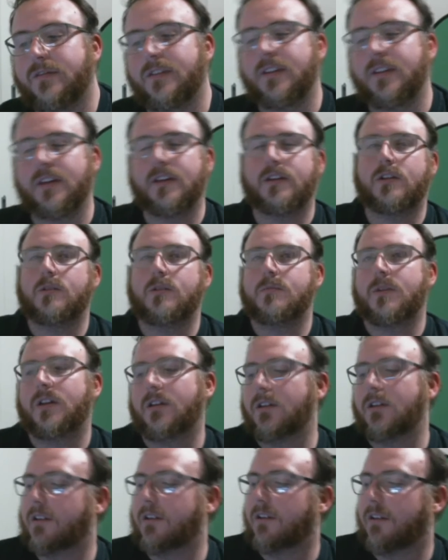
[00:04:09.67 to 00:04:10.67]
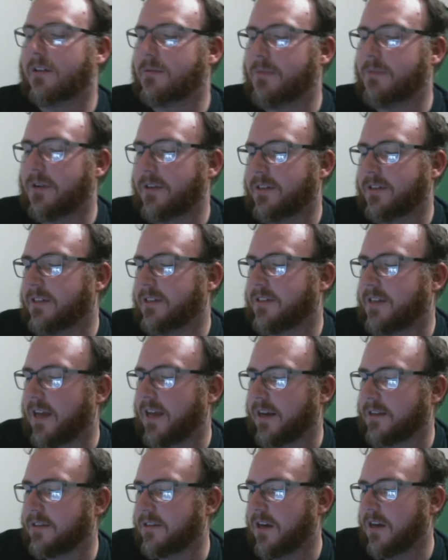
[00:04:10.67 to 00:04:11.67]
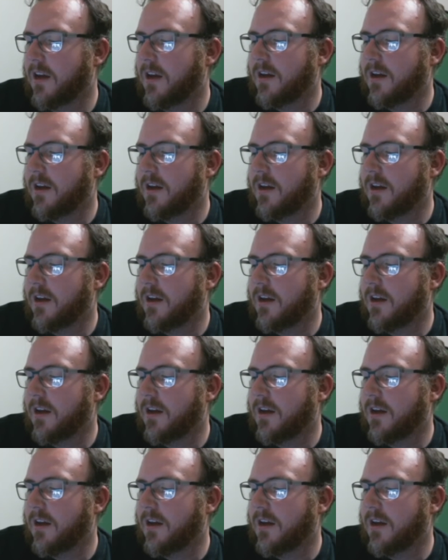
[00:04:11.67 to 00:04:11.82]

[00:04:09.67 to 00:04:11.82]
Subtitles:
the human experiences text.